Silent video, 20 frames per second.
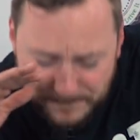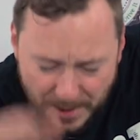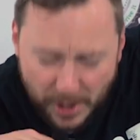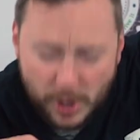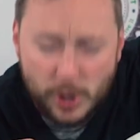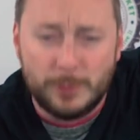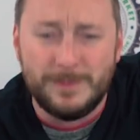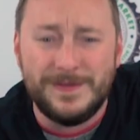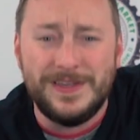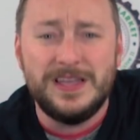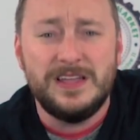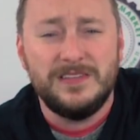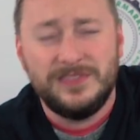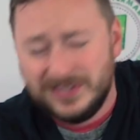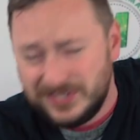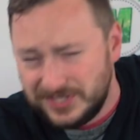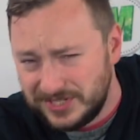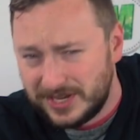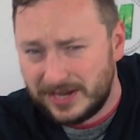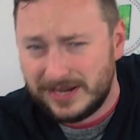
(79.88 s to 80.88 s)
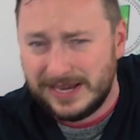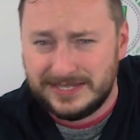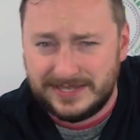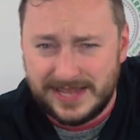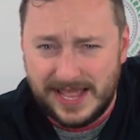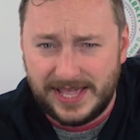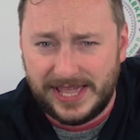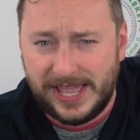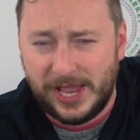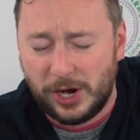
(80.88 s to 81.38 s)
boom, this is going to
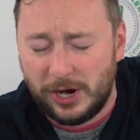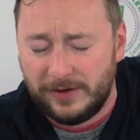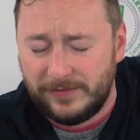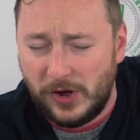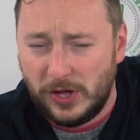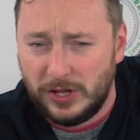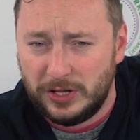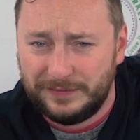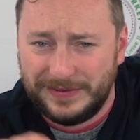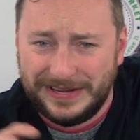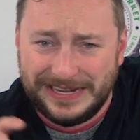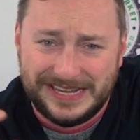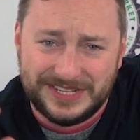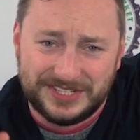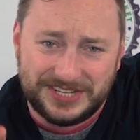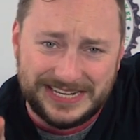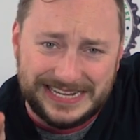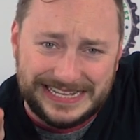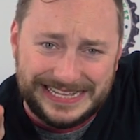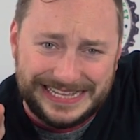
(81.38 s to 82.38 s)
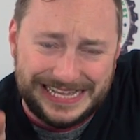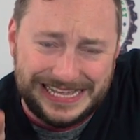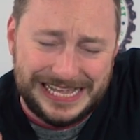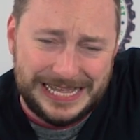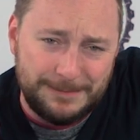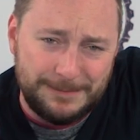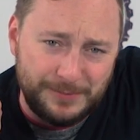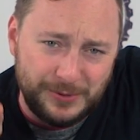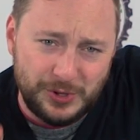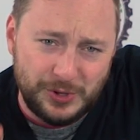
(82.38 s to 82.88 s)
take care of all of it, and it's going to
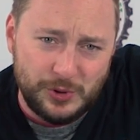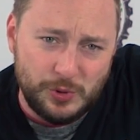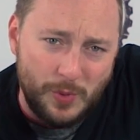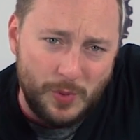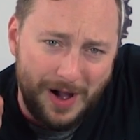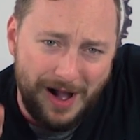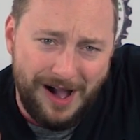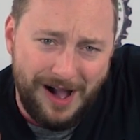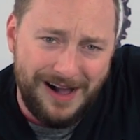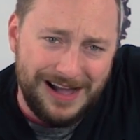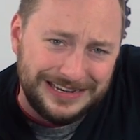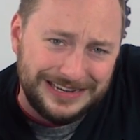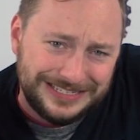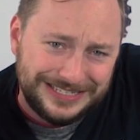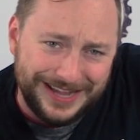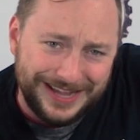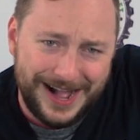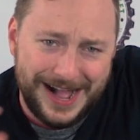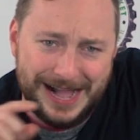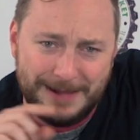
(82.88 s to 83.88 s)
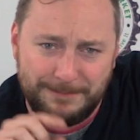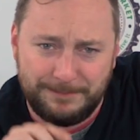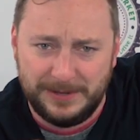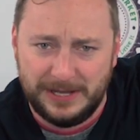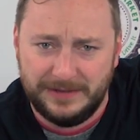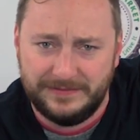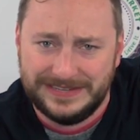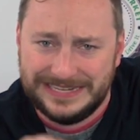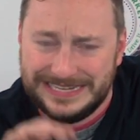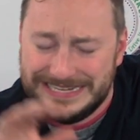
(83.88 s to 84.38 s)
keep you on top
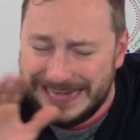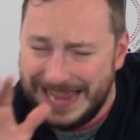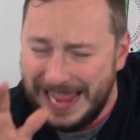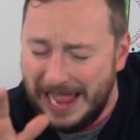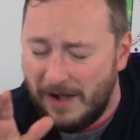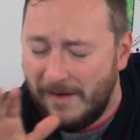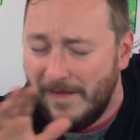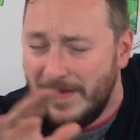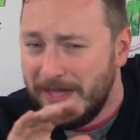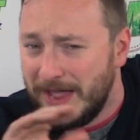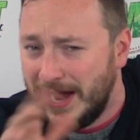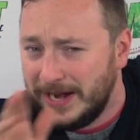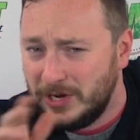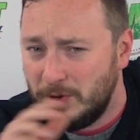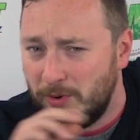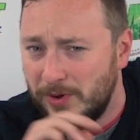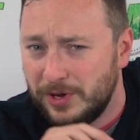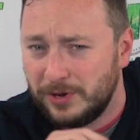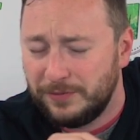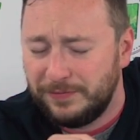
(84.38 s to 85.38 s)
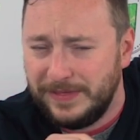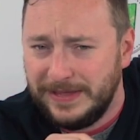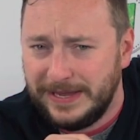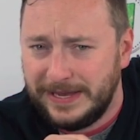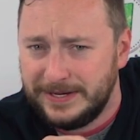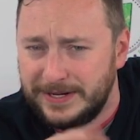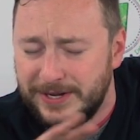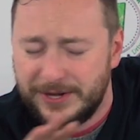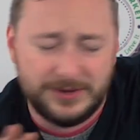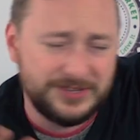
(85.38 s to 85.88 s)
of it. Now, I know what you're
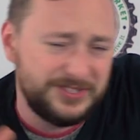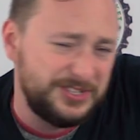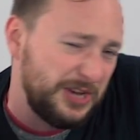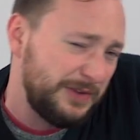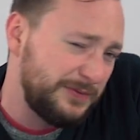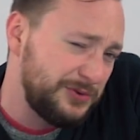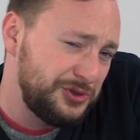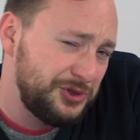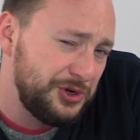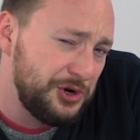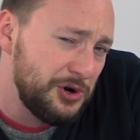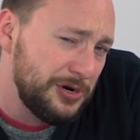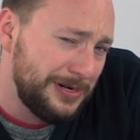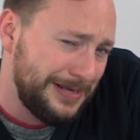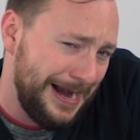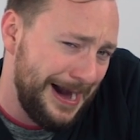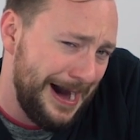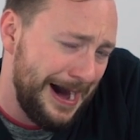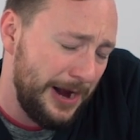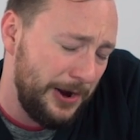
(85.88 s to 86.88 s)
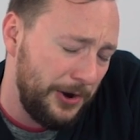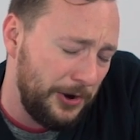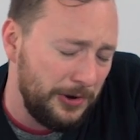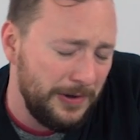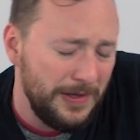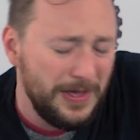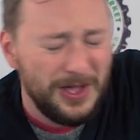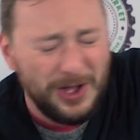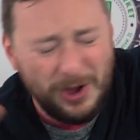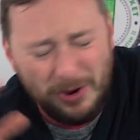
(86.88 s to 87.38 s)
thinking to yourself. Sure,
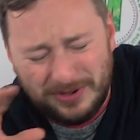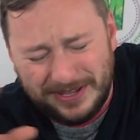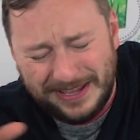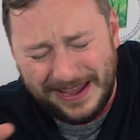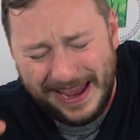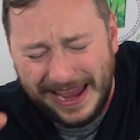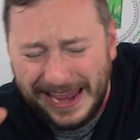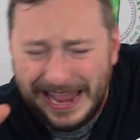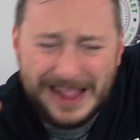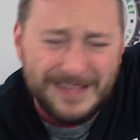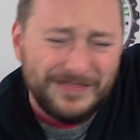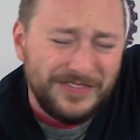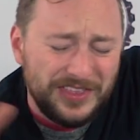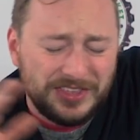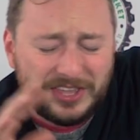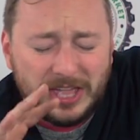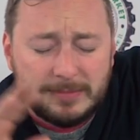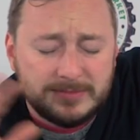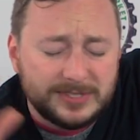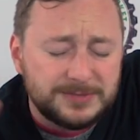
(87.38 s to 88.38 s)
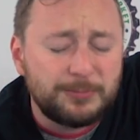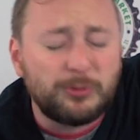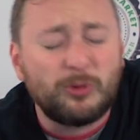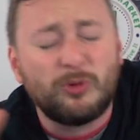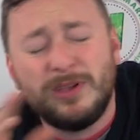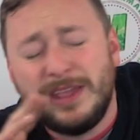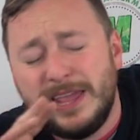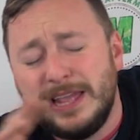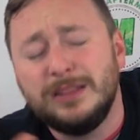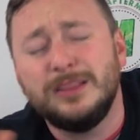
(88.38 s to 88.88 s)
Kyle, okay, it comes
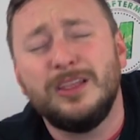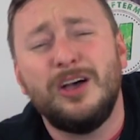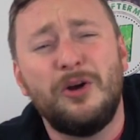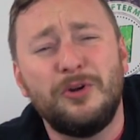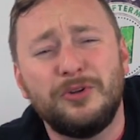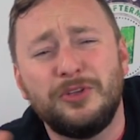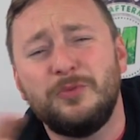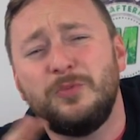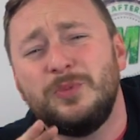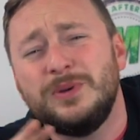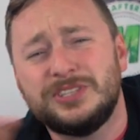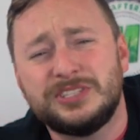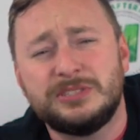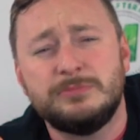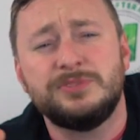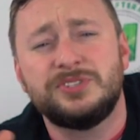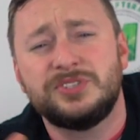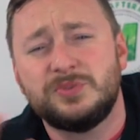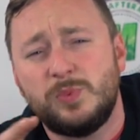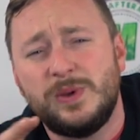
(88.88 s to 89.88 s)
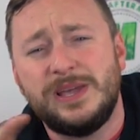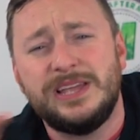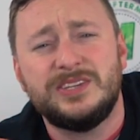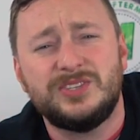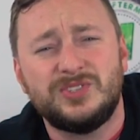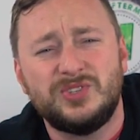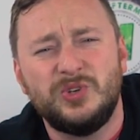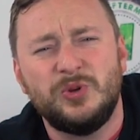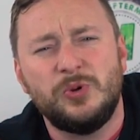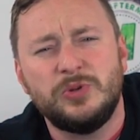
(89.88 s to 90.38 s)
preloaded with some
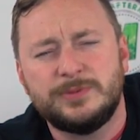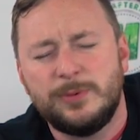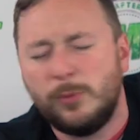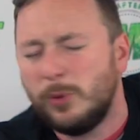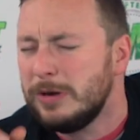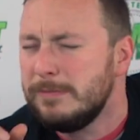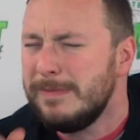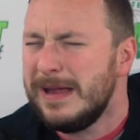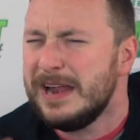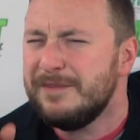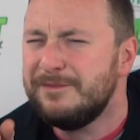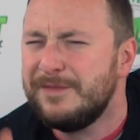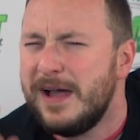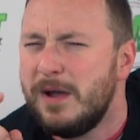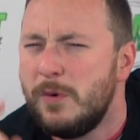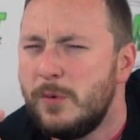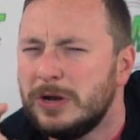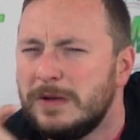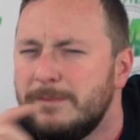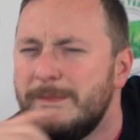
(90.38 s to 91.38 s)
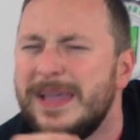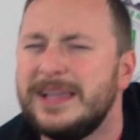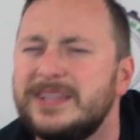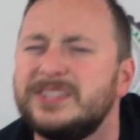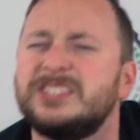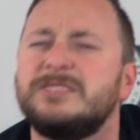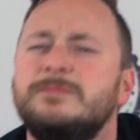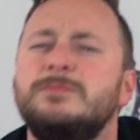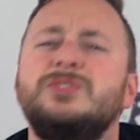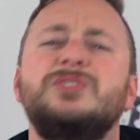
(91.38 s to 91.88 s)
sweet tunes, but what about if I want to make
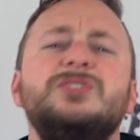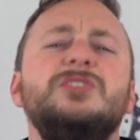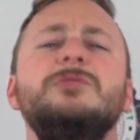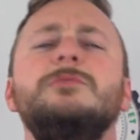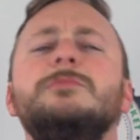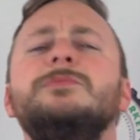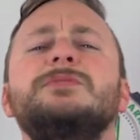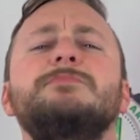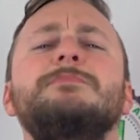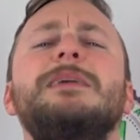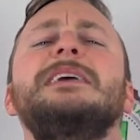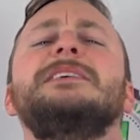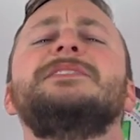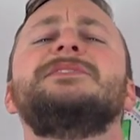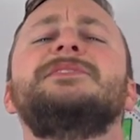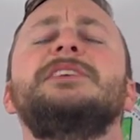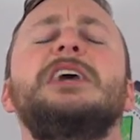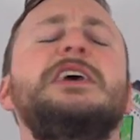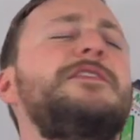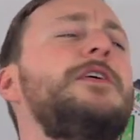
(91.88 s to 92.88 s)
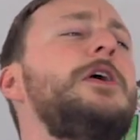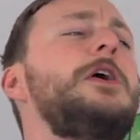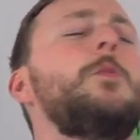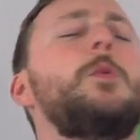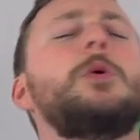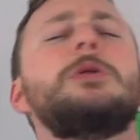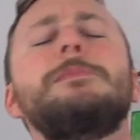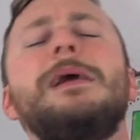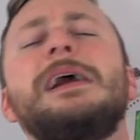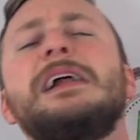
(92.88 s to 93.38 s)
some tunes myself?
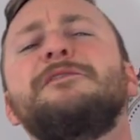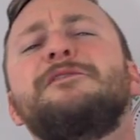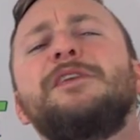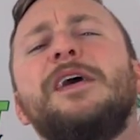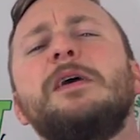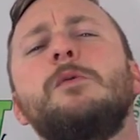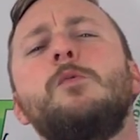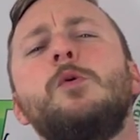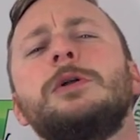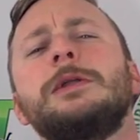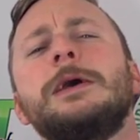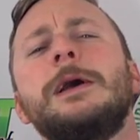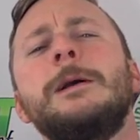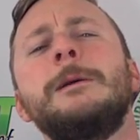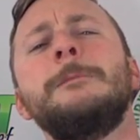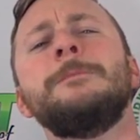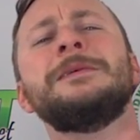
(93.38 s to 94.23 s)
What about if I want to